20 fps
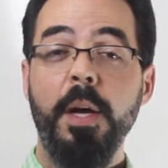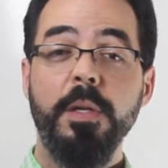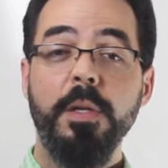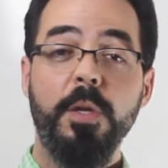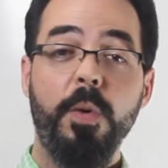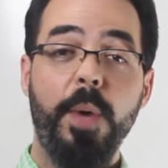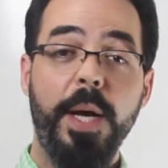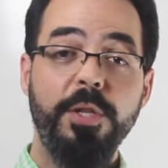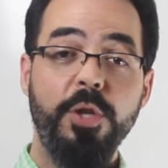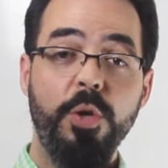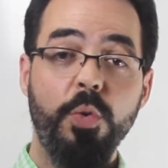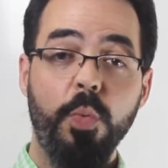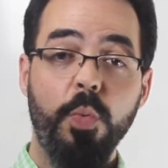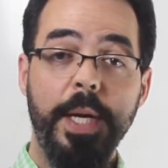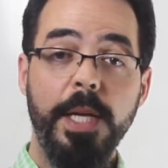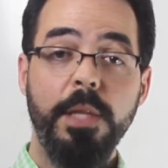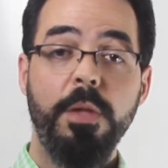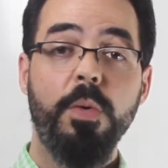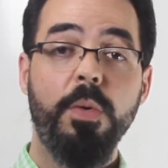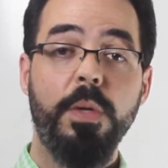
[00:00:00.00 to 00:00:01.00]
So as you
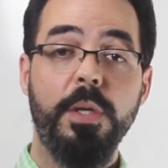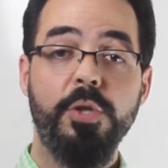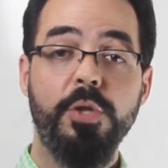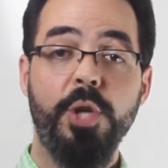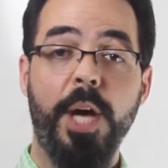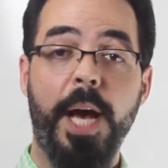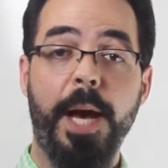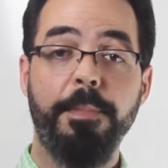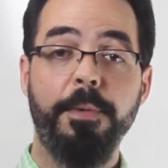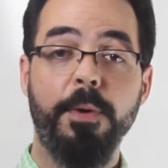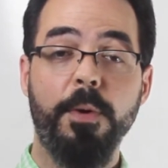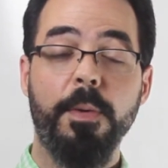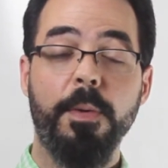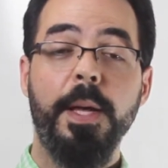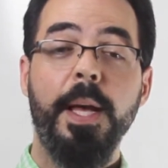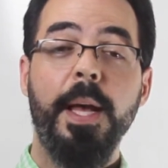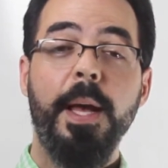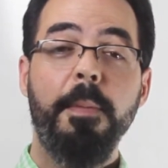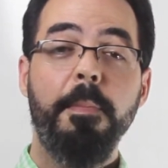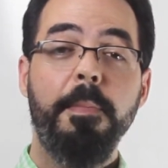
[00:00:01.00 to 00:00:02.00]
read through this chapter,
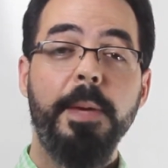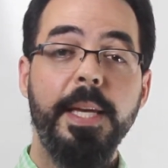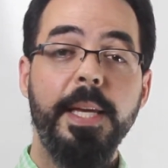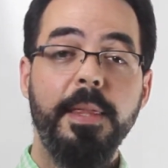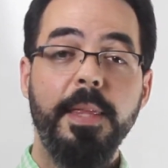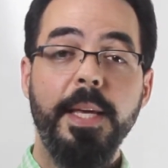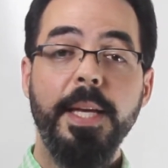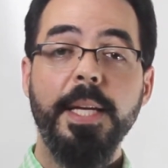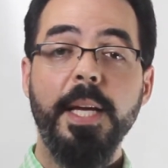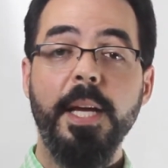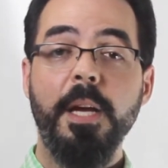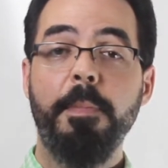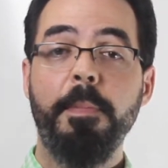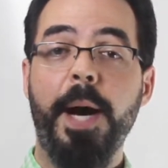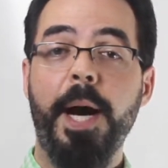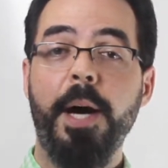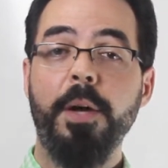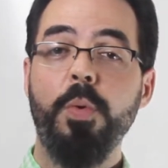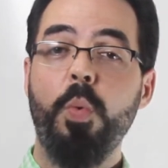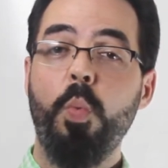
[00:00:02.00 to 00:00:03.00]
be thinking
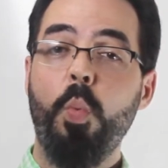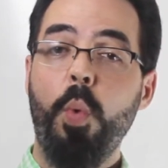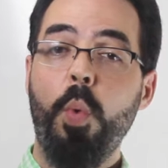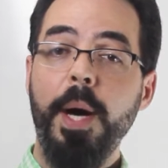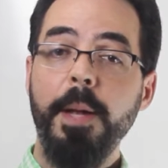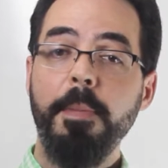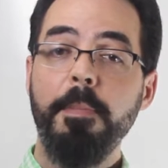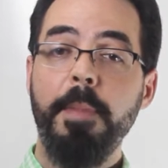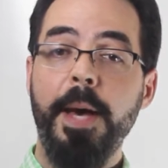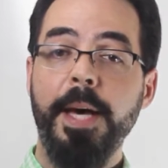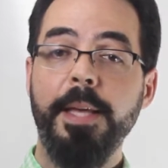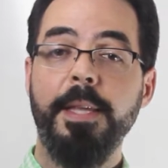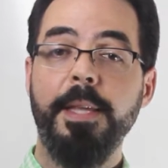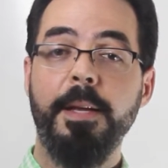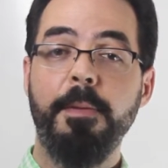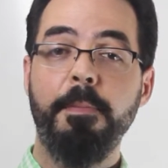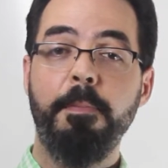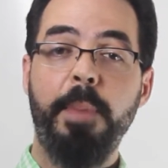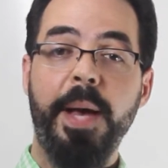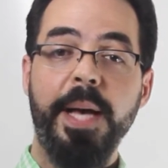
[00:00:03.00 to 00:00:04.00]
about what
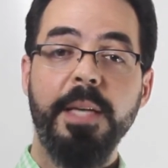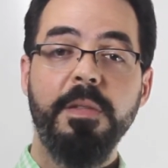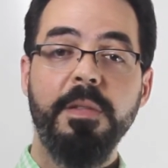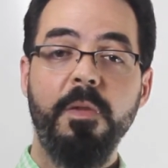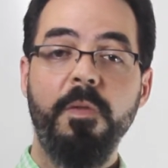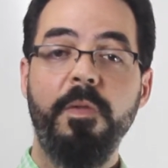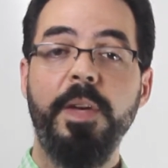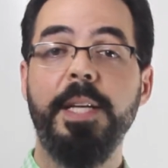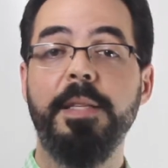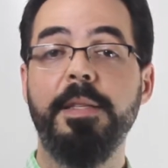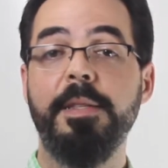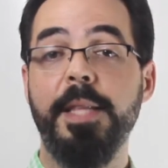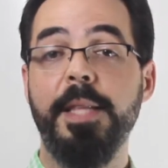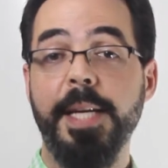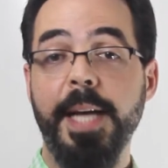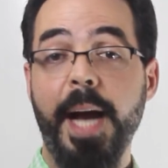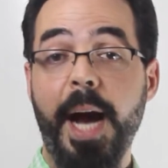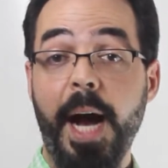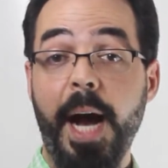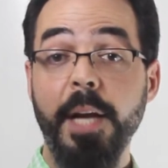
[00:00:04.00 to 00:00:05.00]
method best fits the
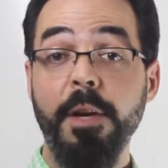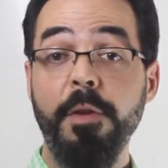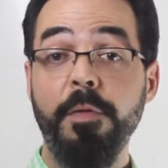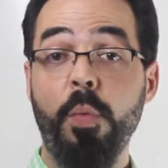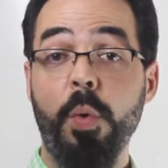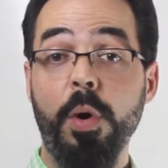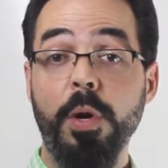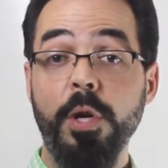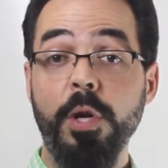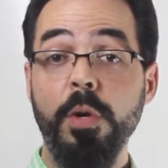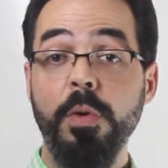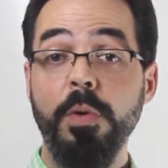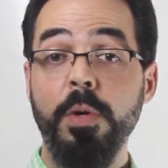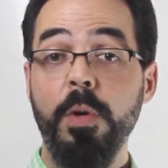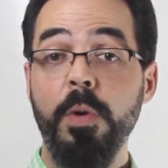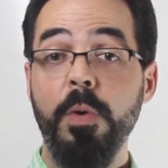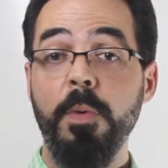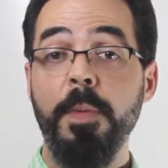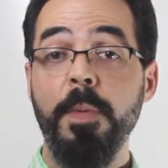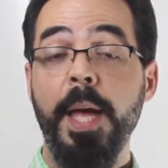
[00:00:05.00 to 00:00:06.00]
kind of work you
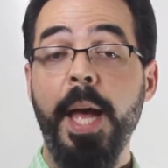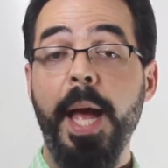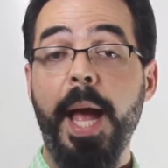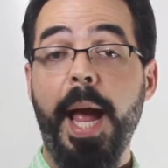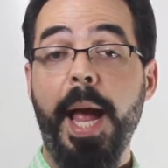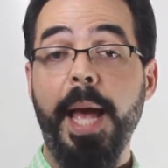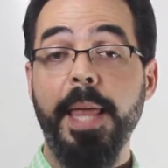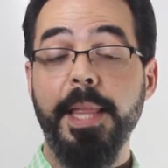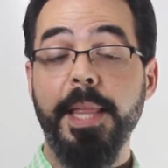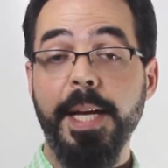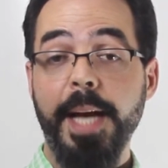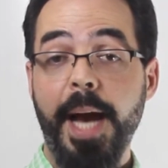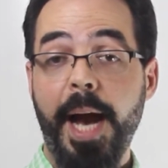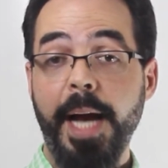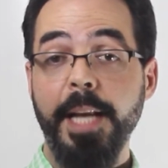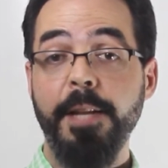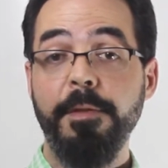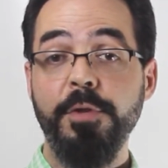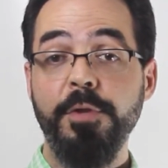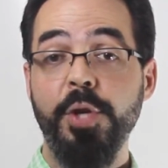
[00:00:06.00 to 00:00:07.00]
do and the
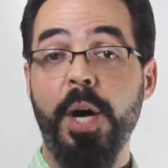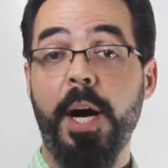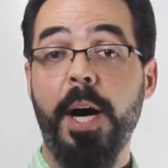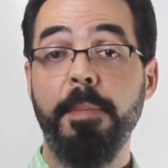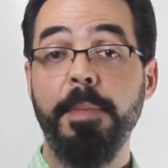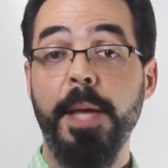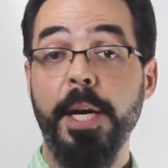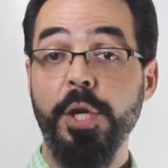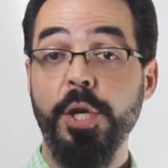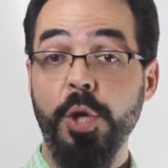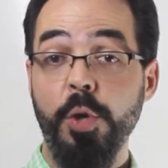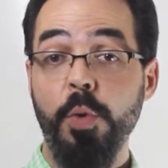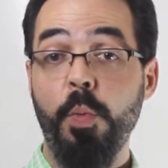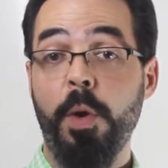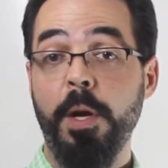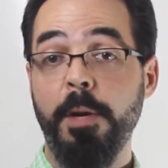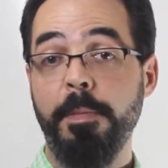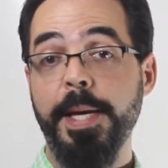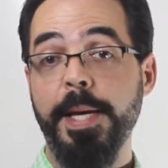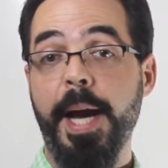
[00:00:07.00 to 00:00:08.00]
kind of job that you
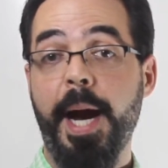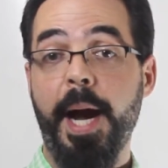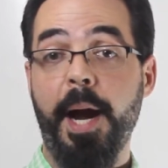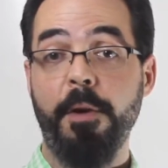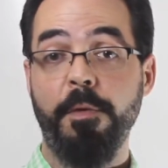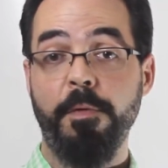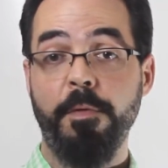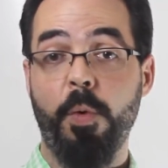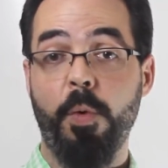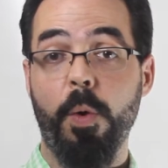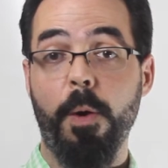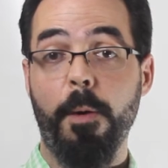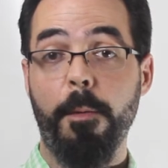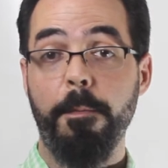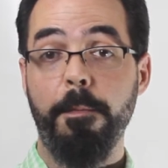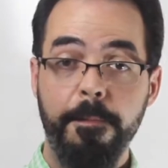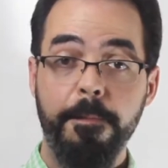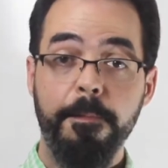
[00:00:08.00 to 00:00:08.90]
want to be hired for.